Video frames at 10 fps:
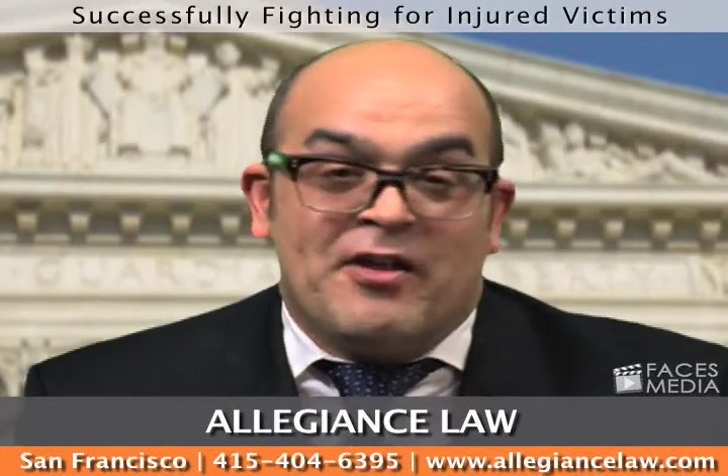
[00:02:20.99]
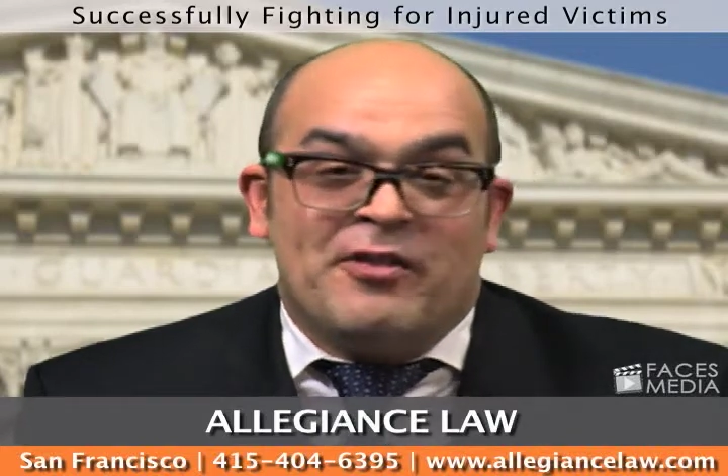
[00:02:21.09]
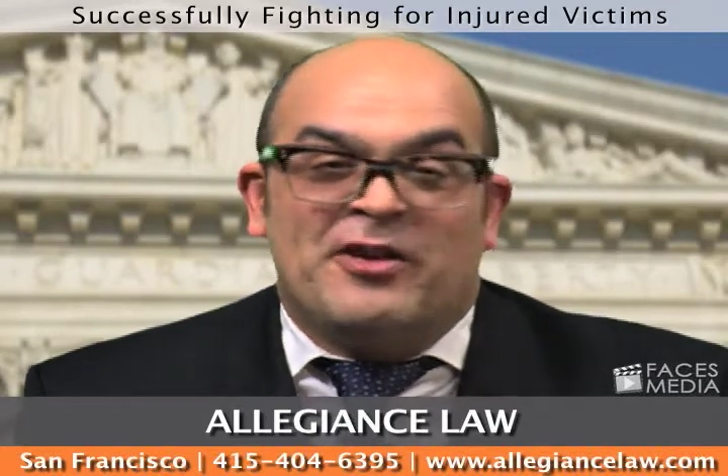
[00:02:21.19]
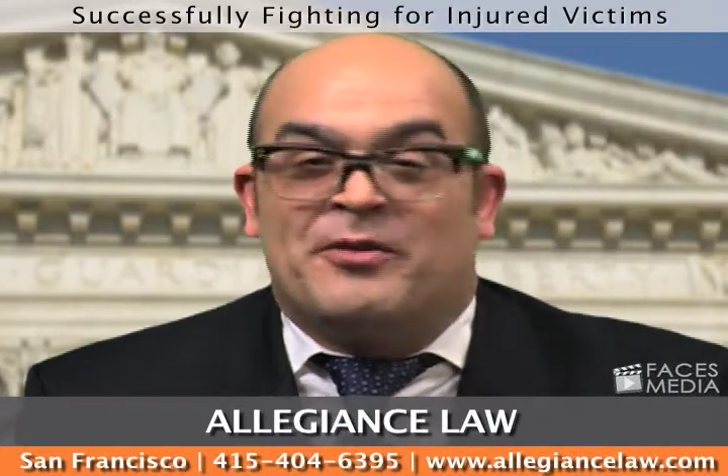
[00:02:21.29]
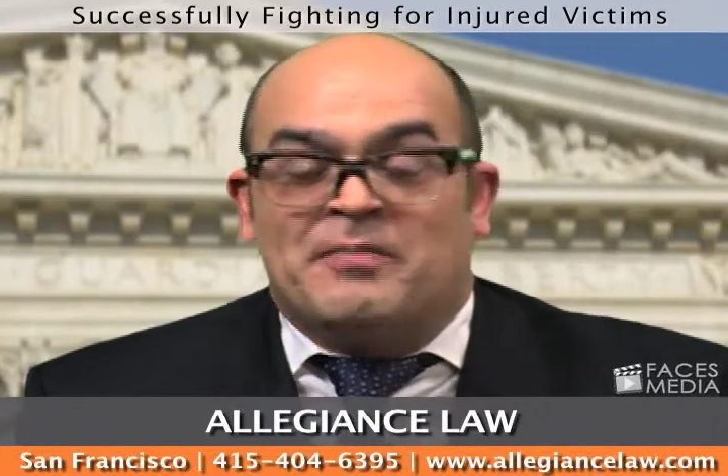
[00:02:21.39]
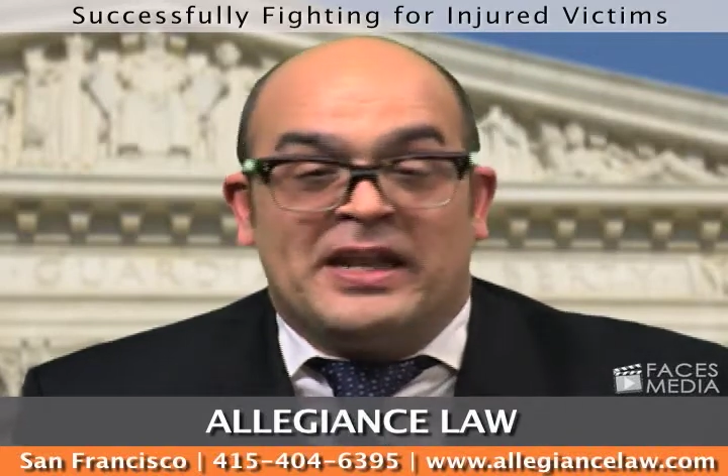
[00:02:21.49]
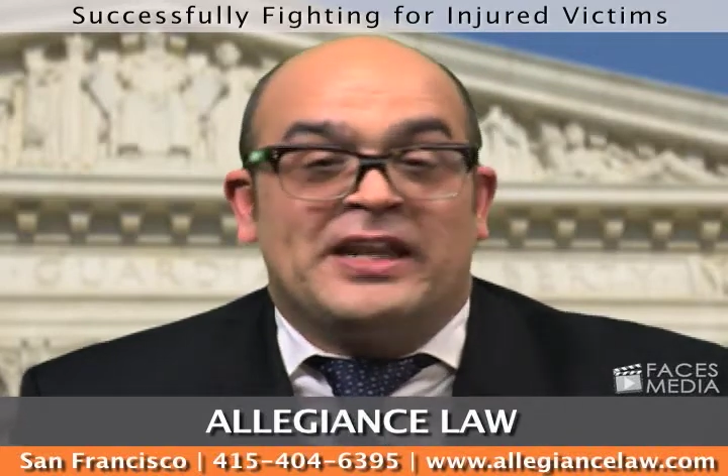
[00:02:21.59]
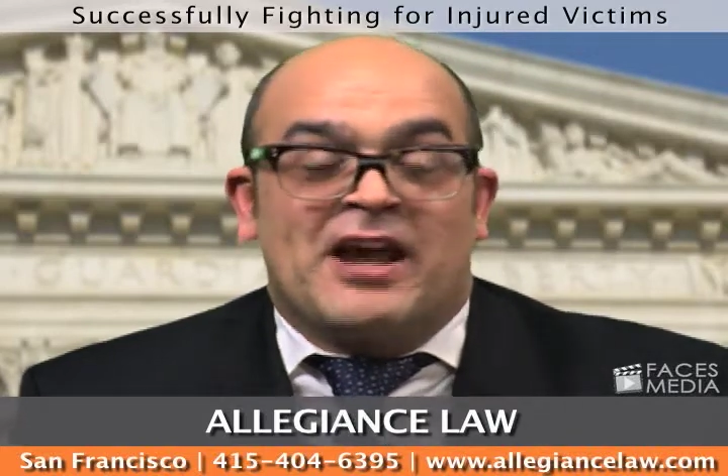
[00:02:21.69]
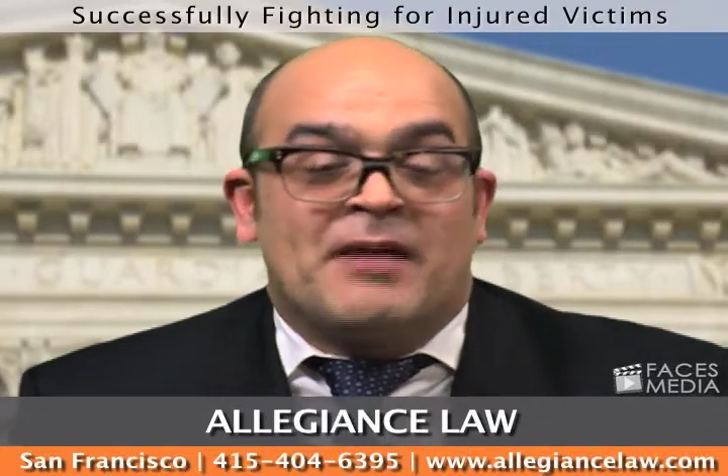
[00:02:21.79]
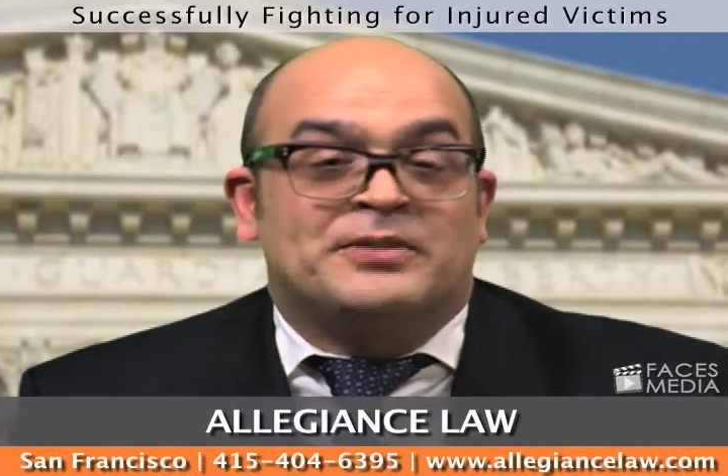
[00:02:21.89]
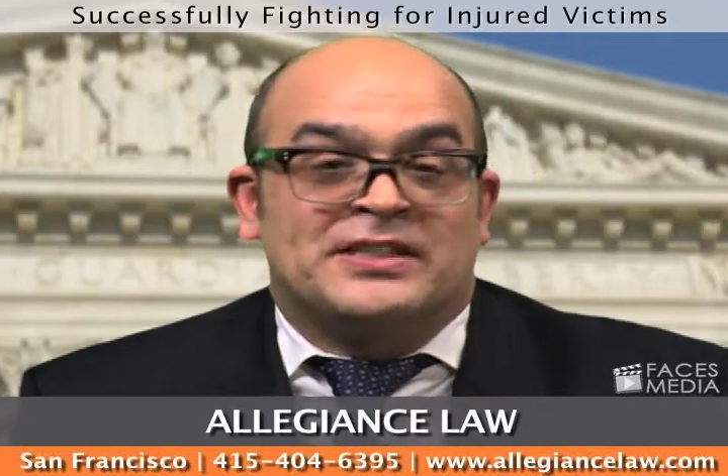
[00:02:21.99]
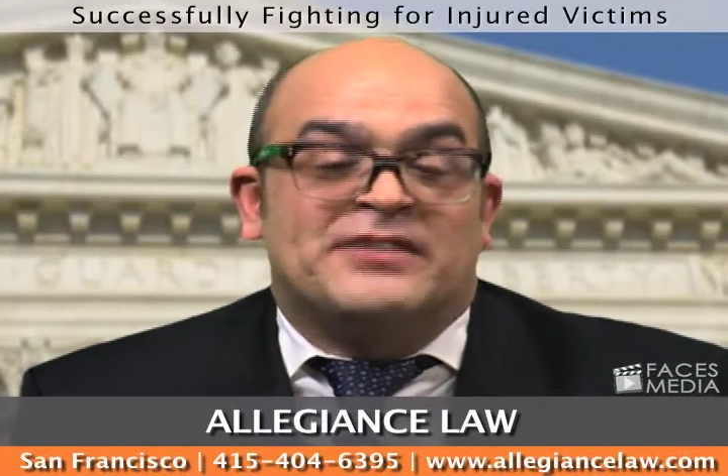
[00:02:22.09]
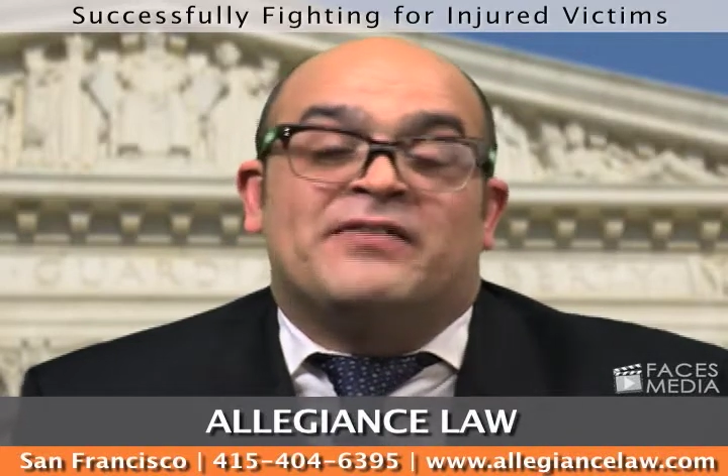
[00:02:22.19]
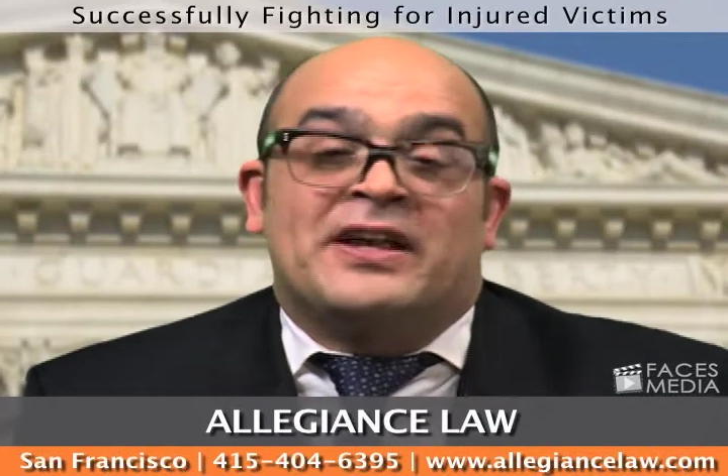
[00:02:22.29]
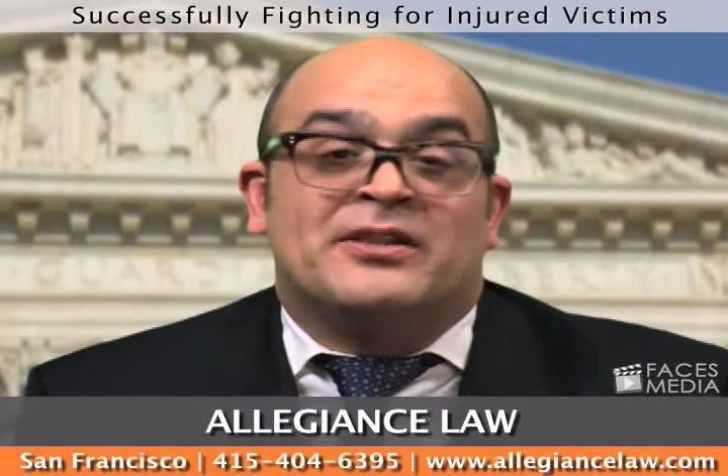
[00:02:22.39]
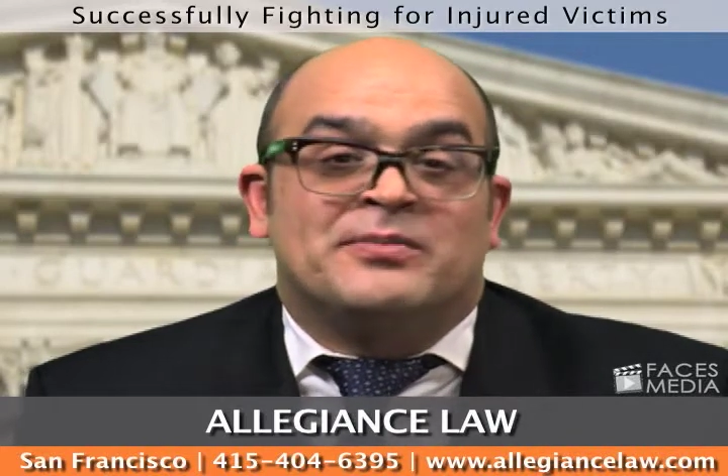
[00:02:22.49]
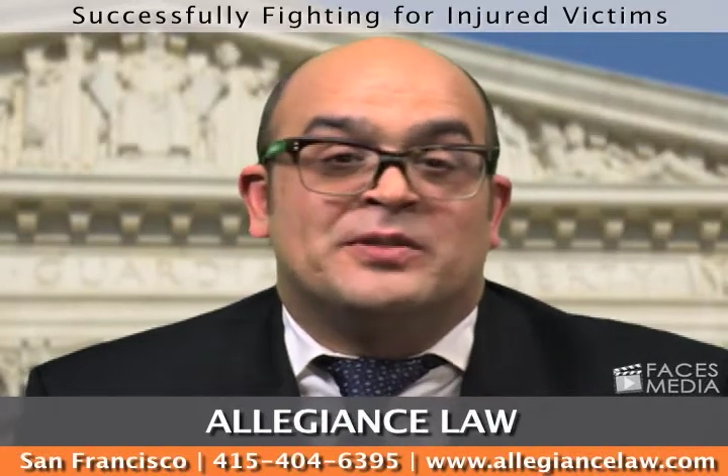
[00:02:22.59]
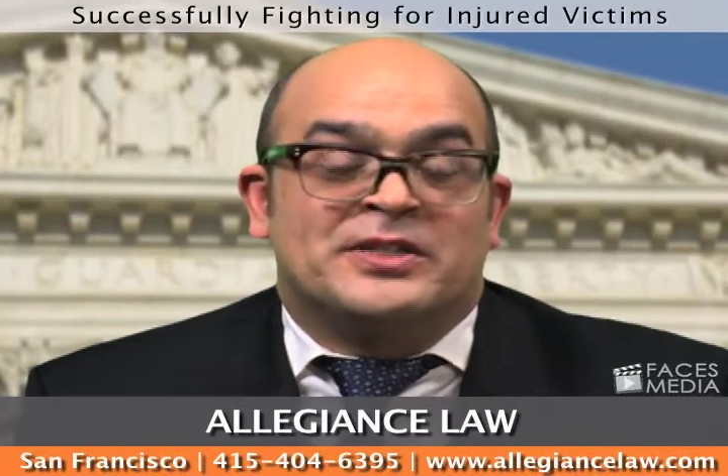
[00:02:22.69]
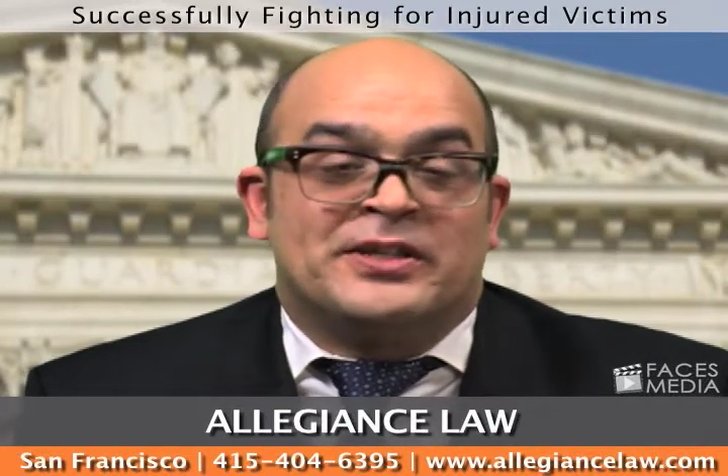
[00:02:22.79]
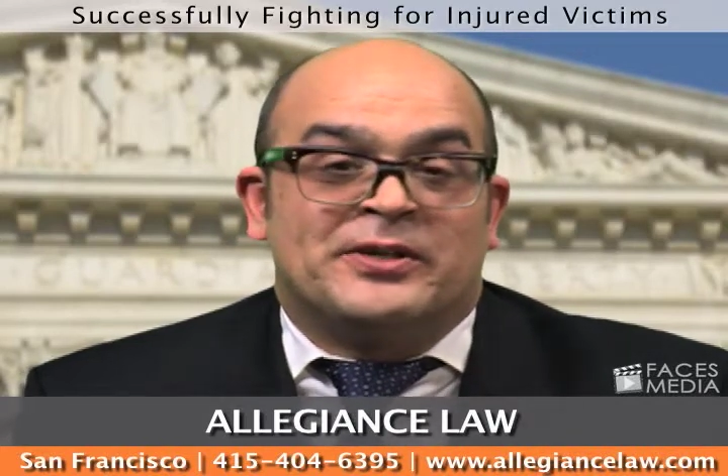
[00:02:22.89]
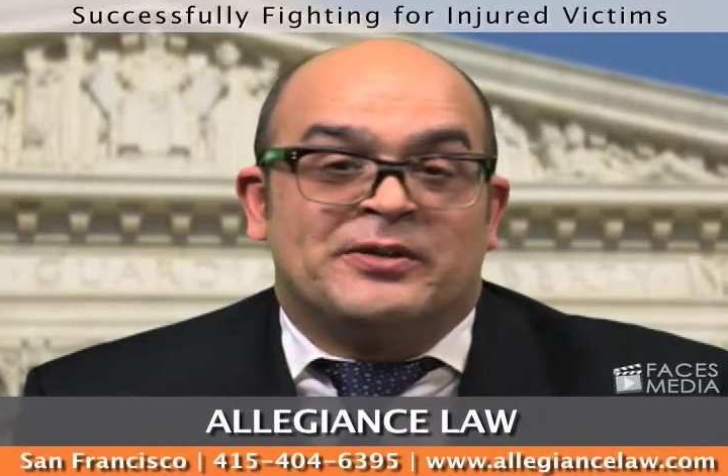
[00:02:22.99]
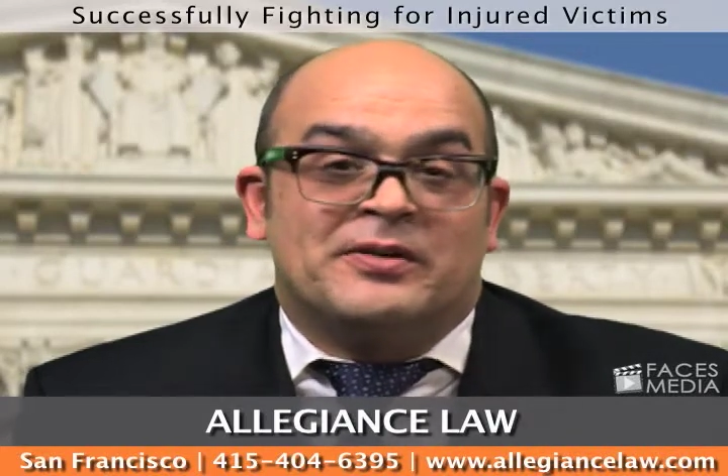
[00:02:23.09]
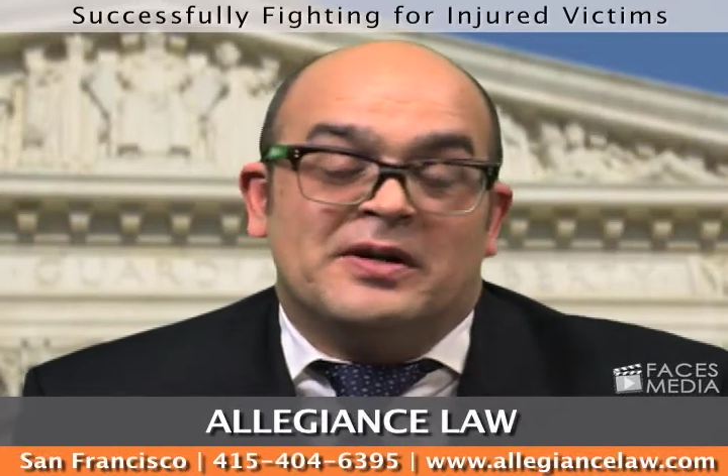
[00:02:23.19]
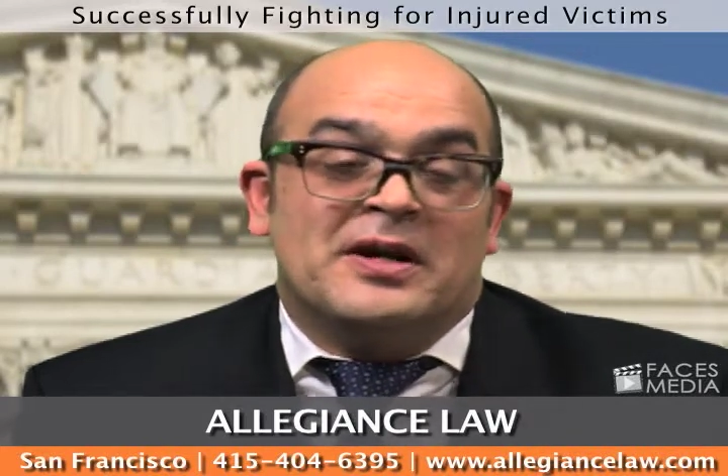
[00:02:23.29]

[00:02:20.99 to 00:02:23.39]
there are many options available to you.